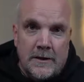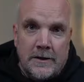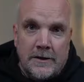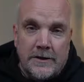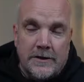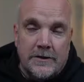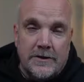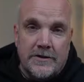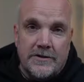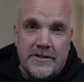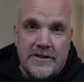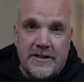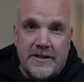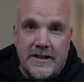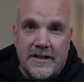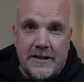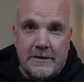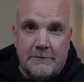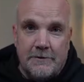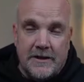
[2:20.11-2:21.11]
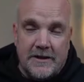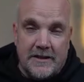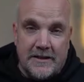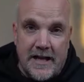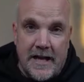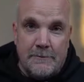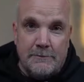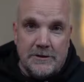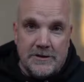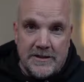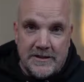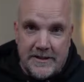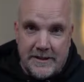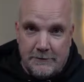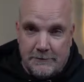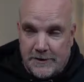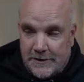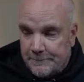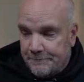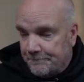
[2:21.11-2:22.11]
used to dealing with and able to
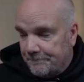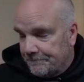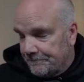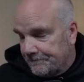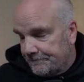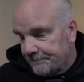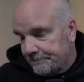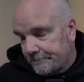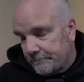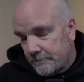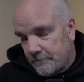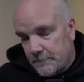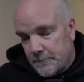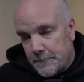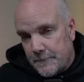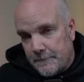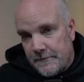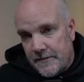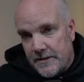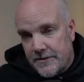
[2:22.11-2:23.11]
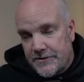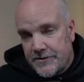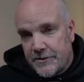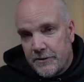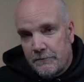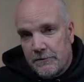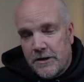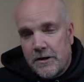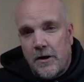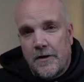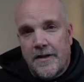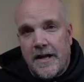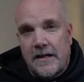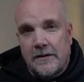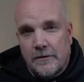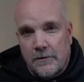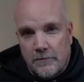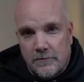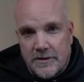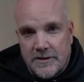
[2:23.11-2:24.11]
deal with. So we call that
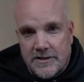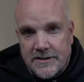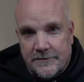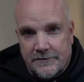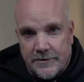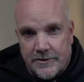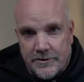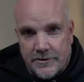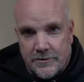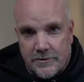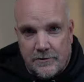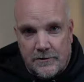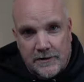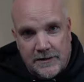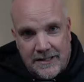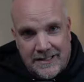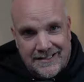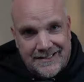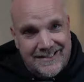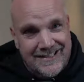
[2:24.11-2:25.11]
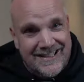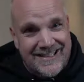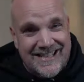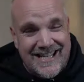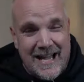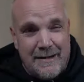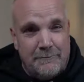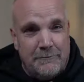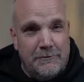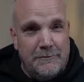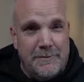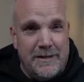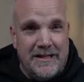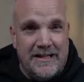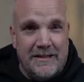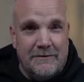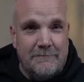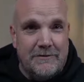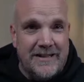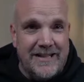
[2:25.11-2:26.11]
locus of control. And an example would be
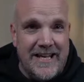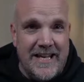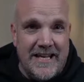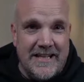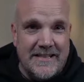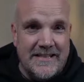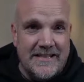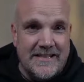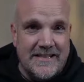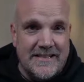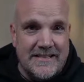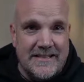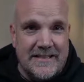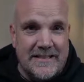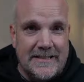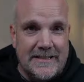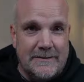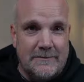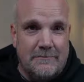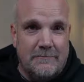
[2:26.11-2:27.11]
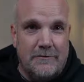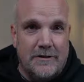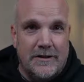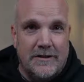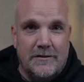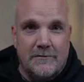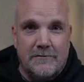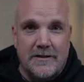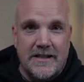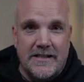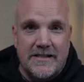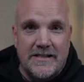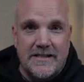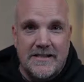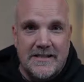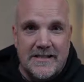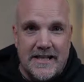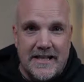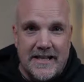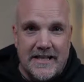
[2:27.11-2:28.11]
like with kids. One of the
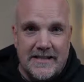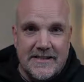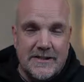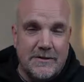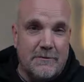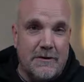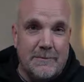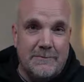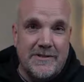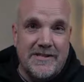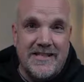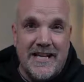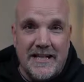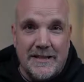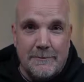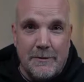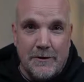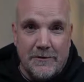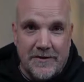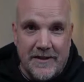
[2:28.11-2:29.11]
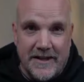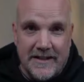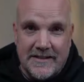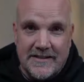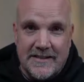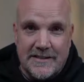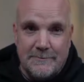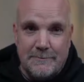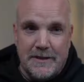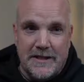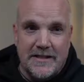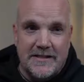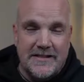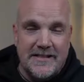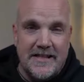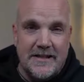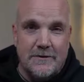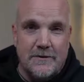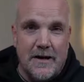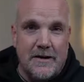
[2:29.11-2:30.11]
reasons they get so upset about things is because
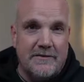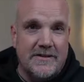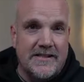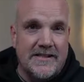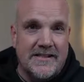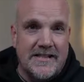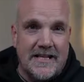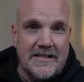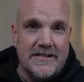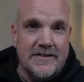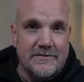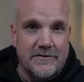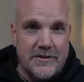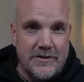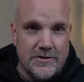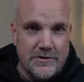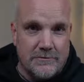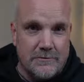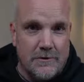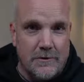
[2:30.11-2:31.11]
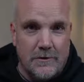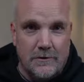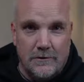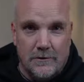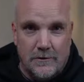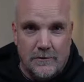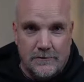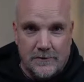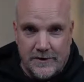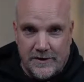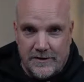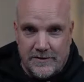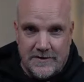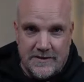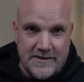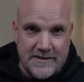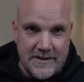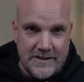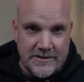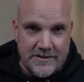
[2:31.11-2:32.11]
they don't have a sense of control over their
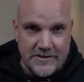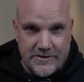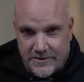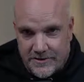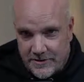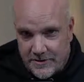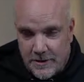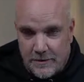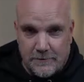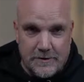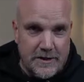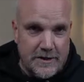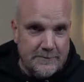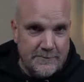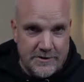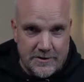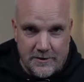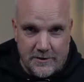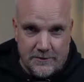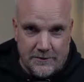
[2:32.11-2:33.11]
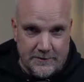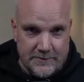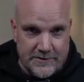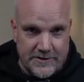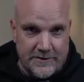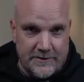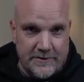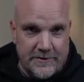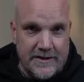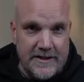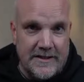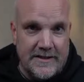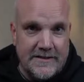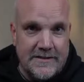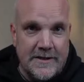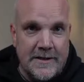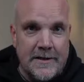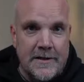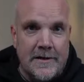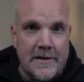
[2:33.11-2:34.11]
decisions, their outcomes, and all of those other
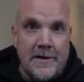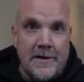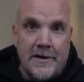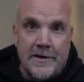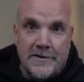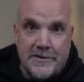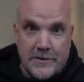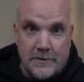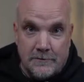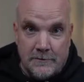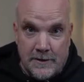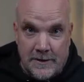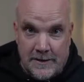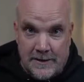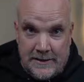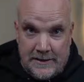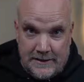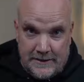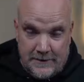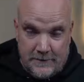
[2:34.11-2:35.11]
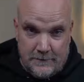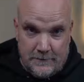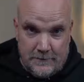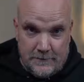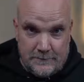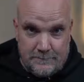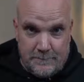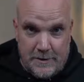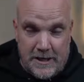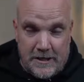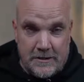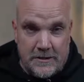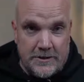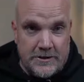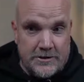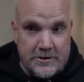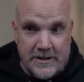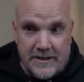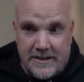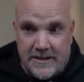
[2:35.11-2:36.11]
things. So the old parent
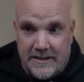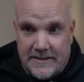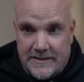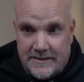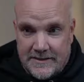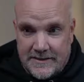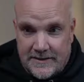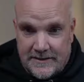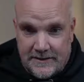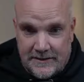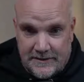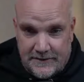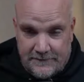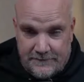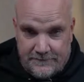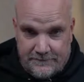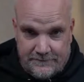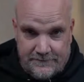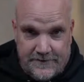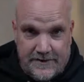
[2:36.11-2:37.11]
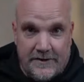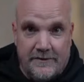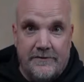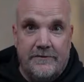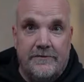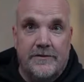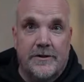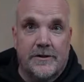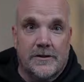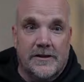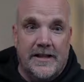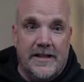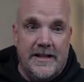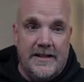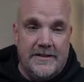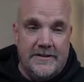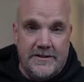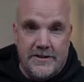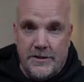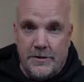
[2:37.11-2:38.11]
trick is give your
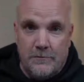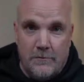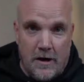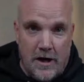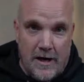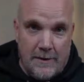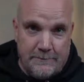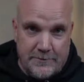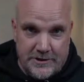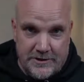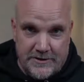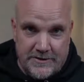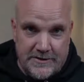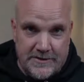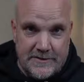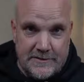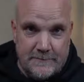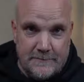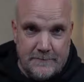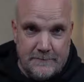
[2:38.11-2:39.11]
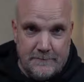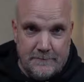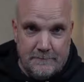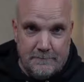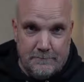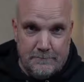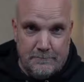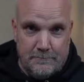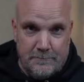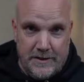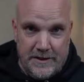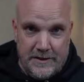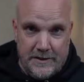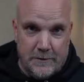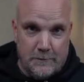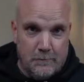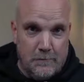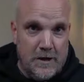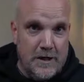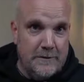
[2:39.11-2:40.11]
kid two options, either
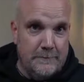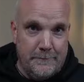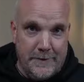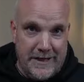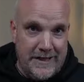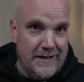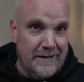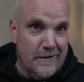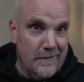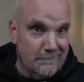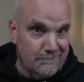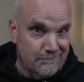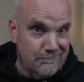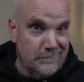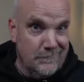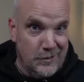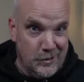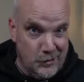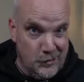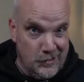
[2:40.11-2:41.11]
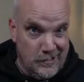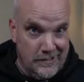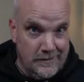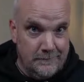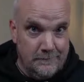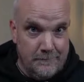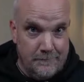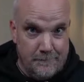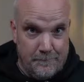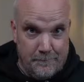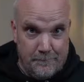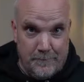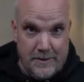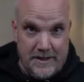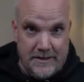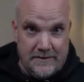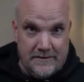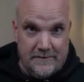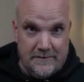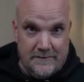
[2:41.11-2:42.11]
one being good,
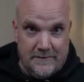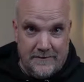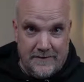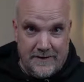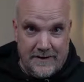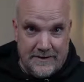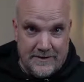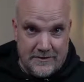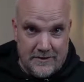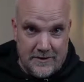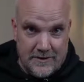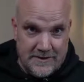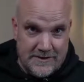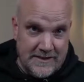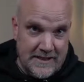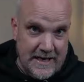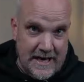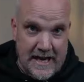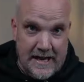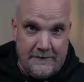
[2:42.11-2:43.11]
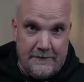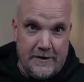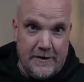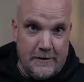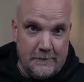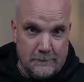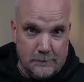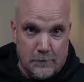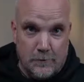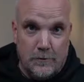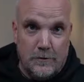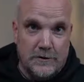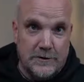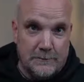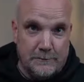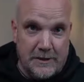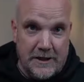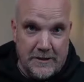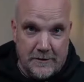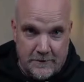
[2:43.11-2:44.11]
but as long as they have a role to
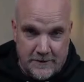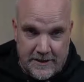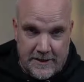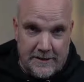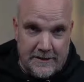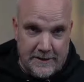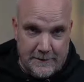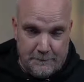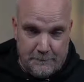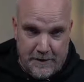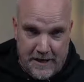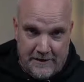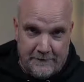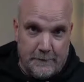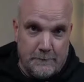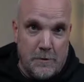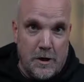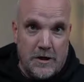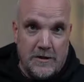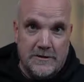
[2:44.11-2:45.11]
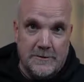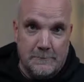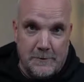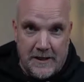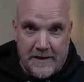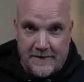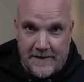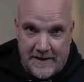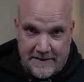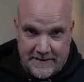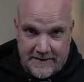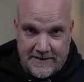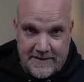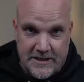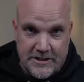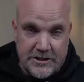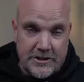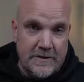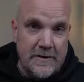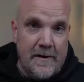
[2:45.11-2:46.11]
play or they have a part to play in that
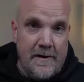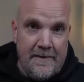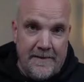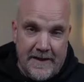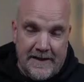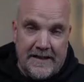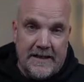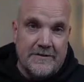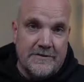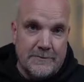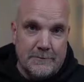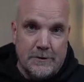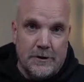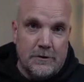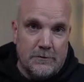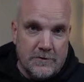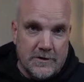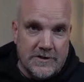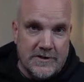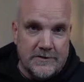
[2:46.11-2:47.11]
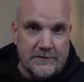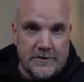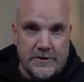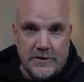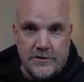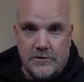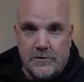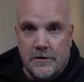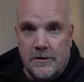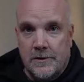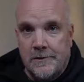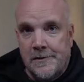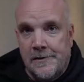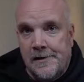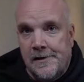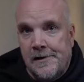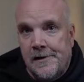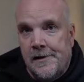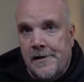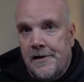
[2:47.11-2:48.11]
decision, that gives them a locus of control.
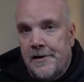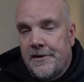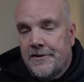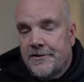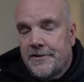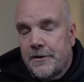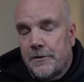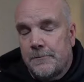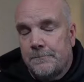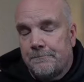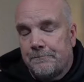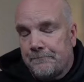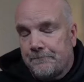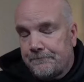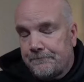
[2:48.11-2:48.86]
So